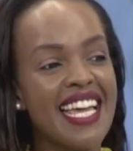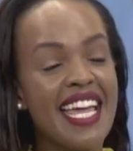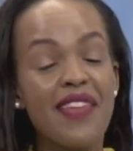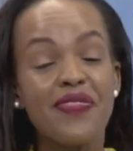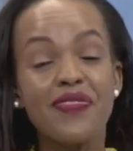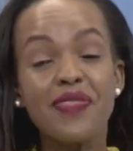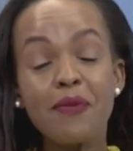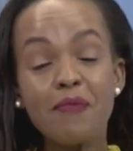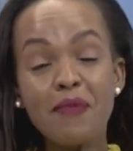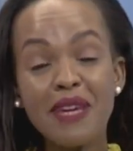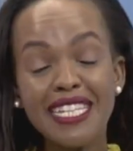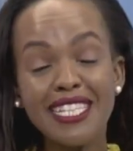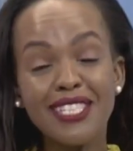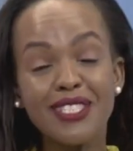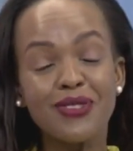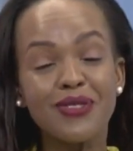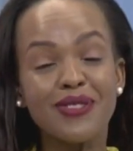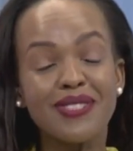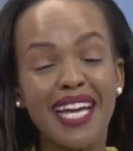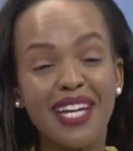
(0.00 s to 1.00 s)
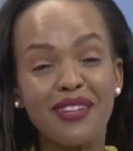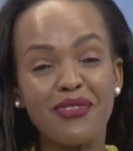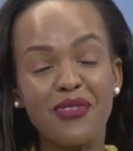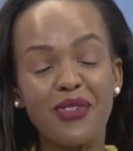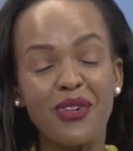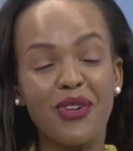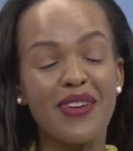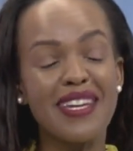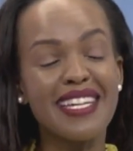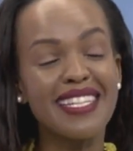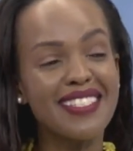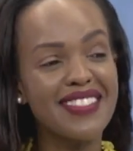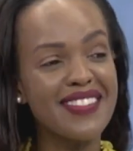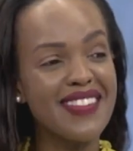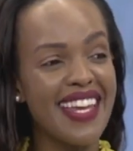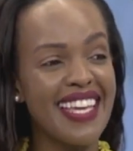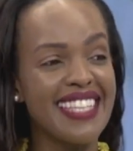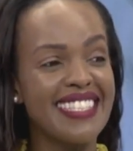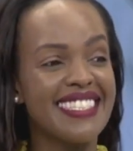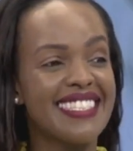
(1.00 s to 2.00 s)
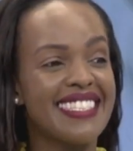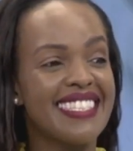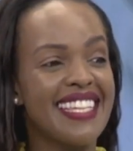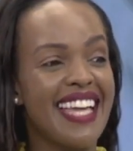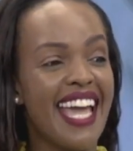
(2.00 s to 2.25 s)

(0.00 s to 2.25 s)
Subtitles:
The minute you start following trends